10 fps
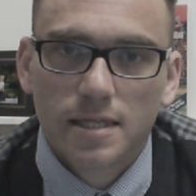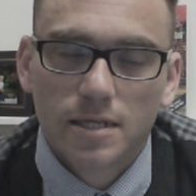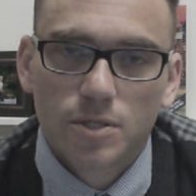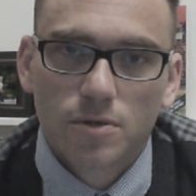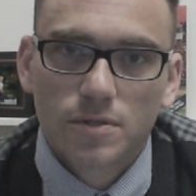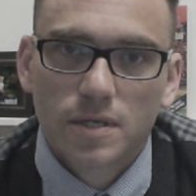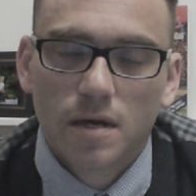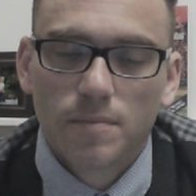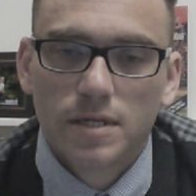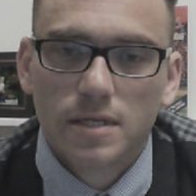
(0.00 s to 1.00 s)
the insurance
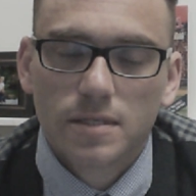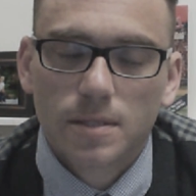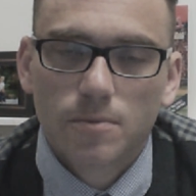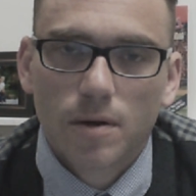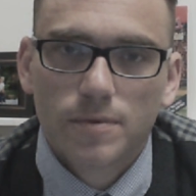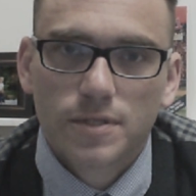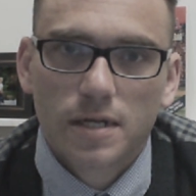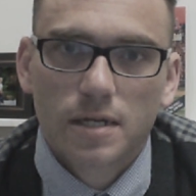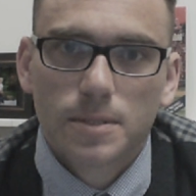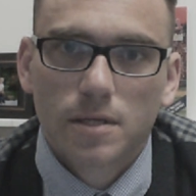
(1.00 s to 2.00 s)
companies, and the
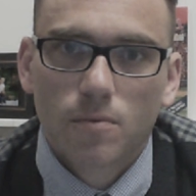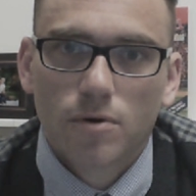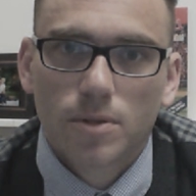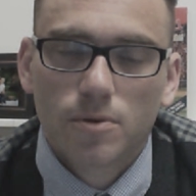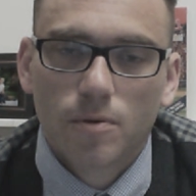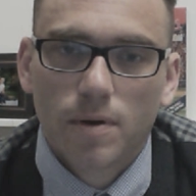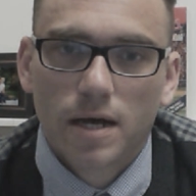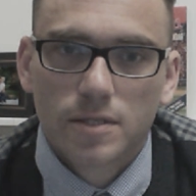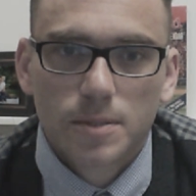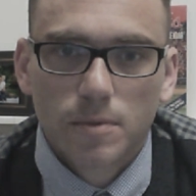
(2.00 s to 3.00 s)
representative could work through a
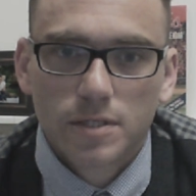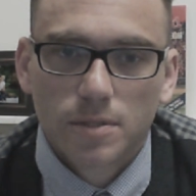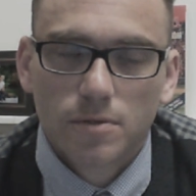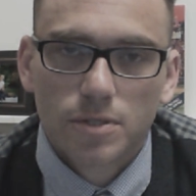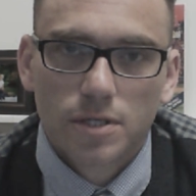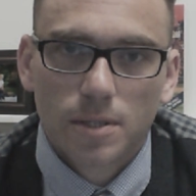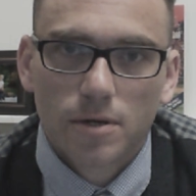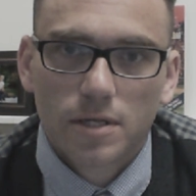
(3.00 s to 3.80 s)
positive resolution of their